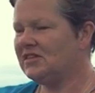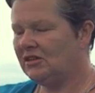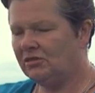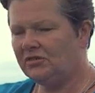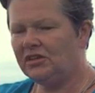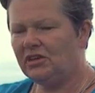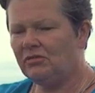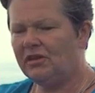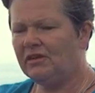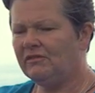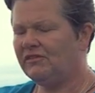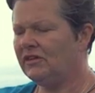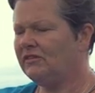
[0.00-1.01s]
I'll only go
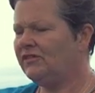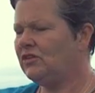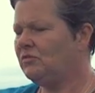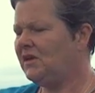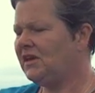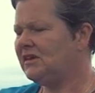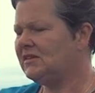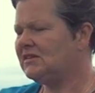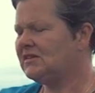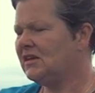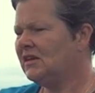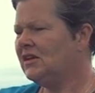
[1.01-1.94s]
in for a few minutes.